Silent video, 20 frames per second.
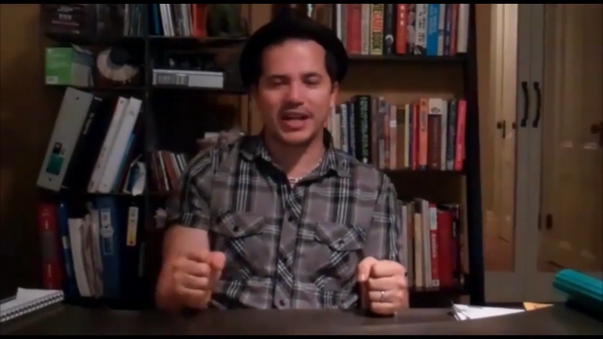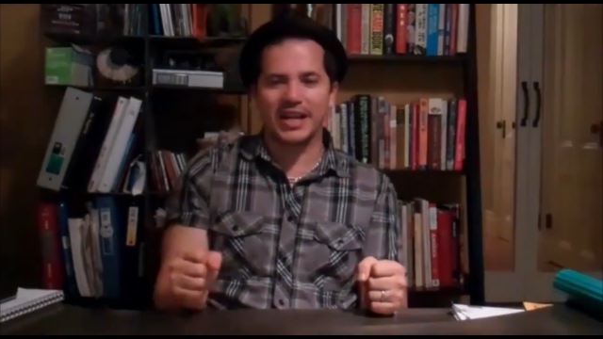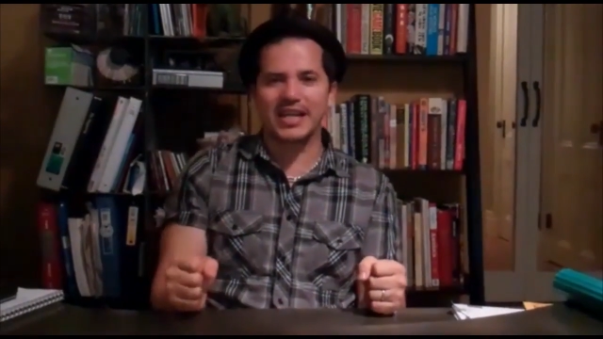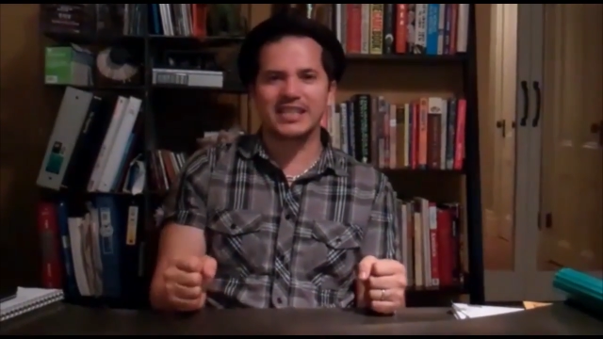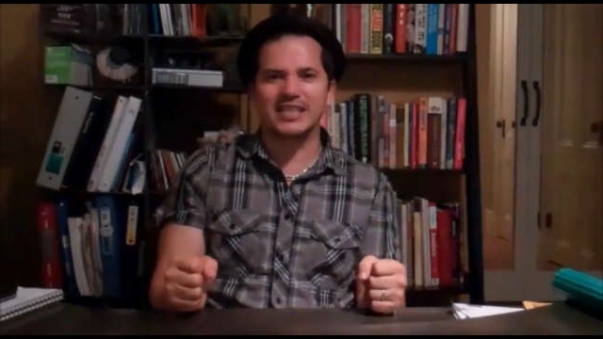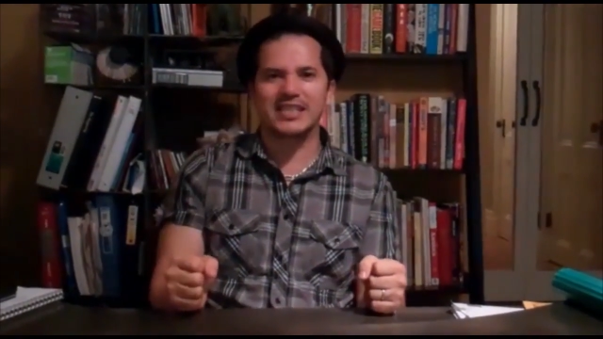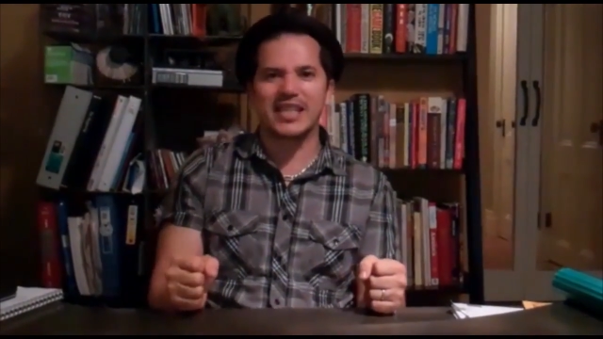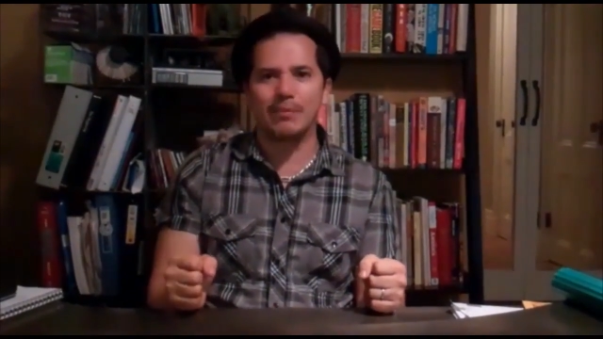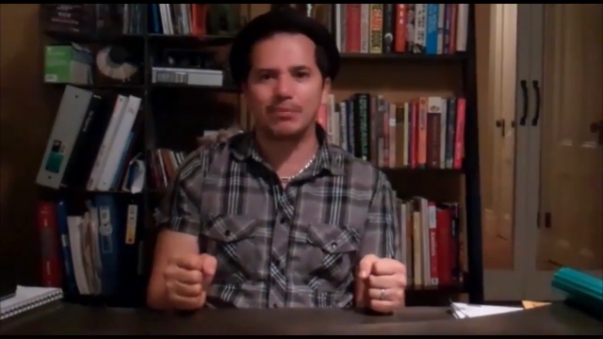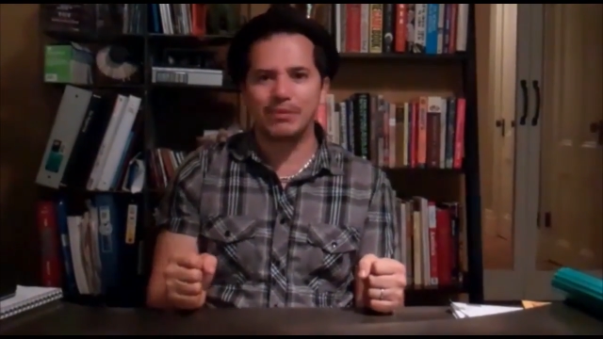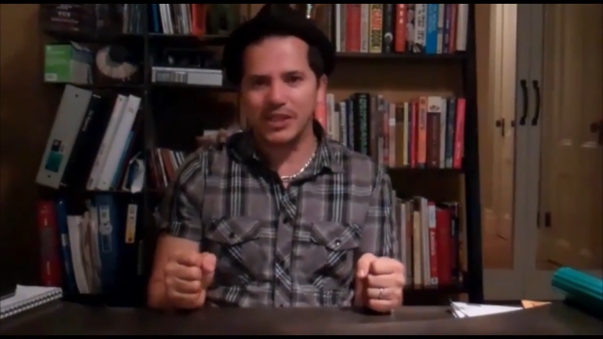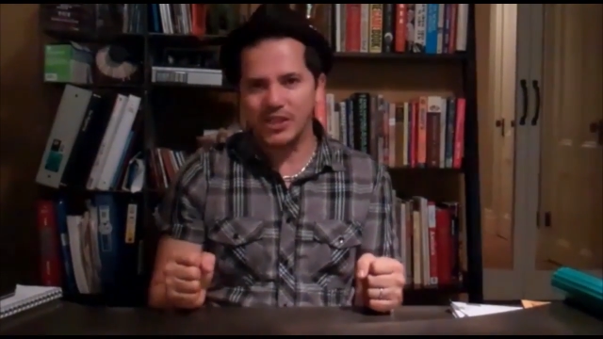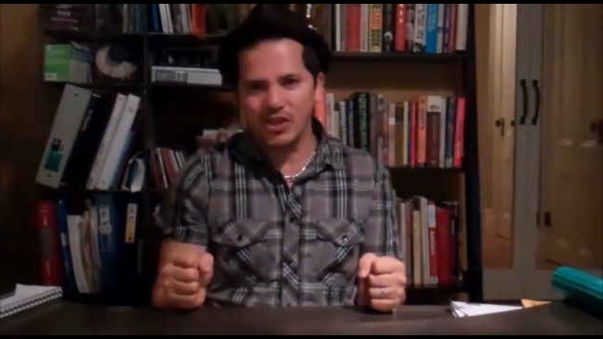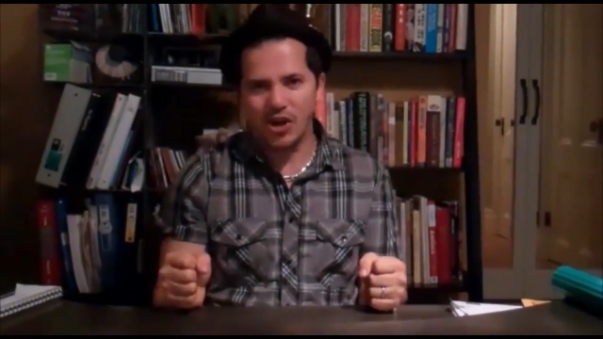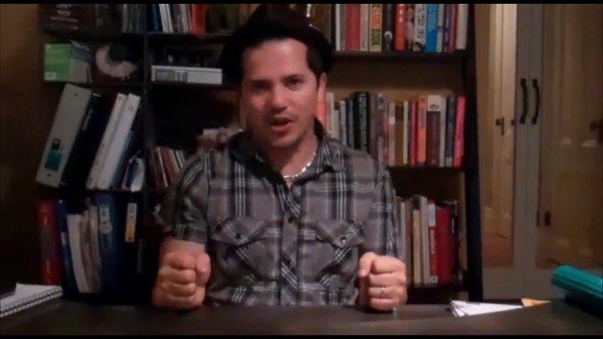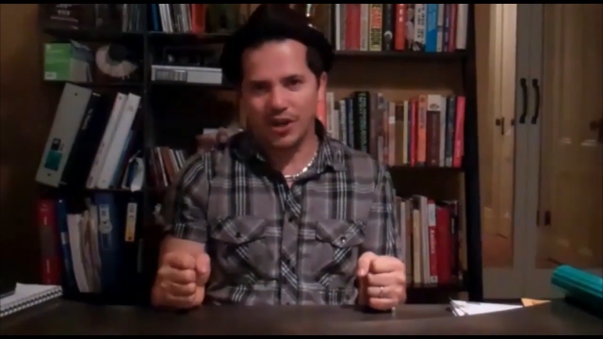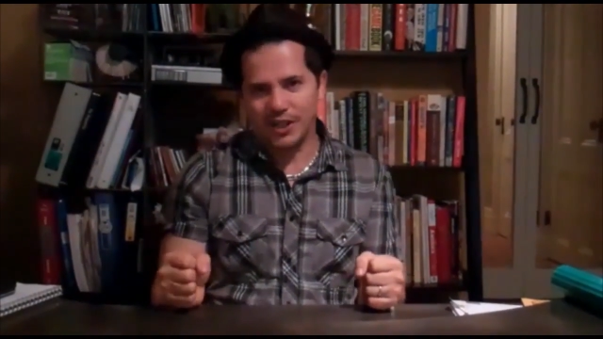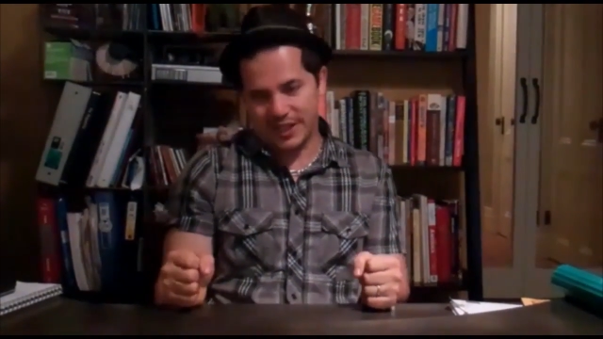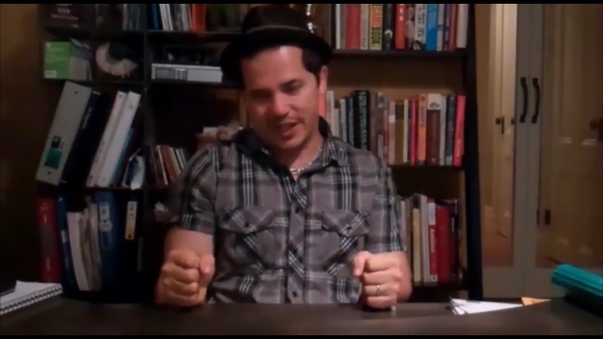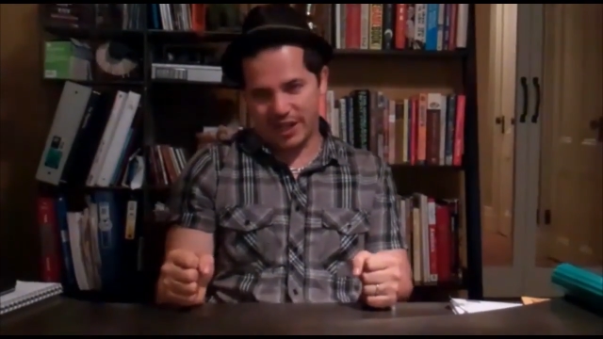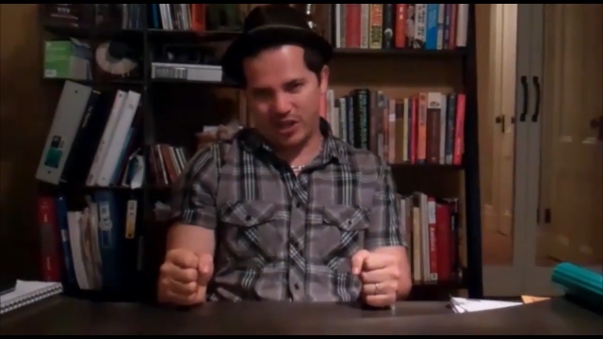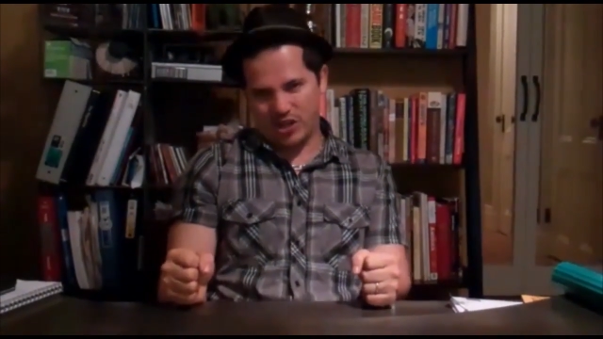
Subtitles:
and I stopped as hard as I